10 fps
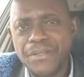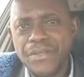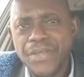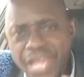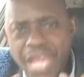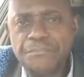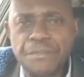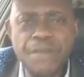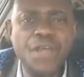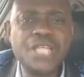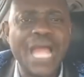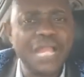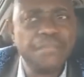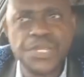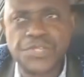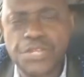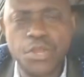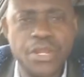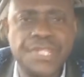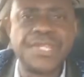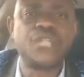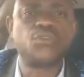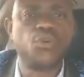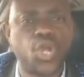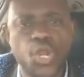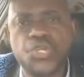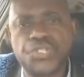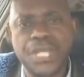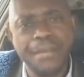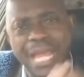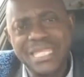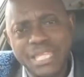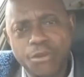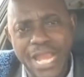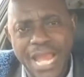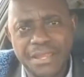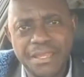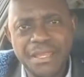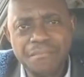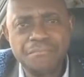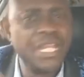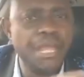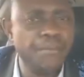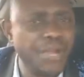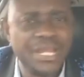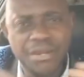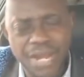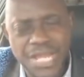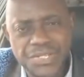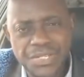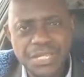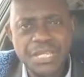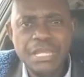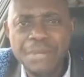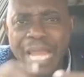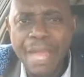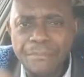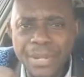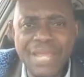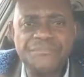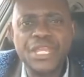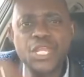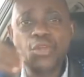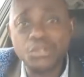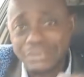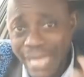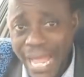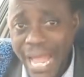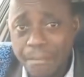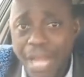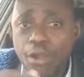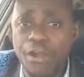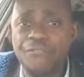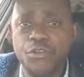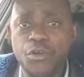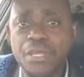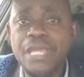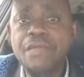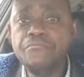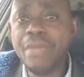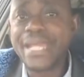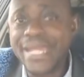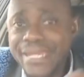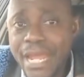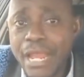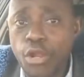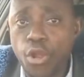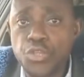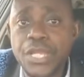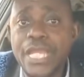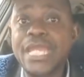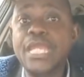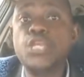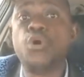If previous administration decide to close Edo line, Bede Bureau and the rest. But I believe in your time, my governor, make it there that say in your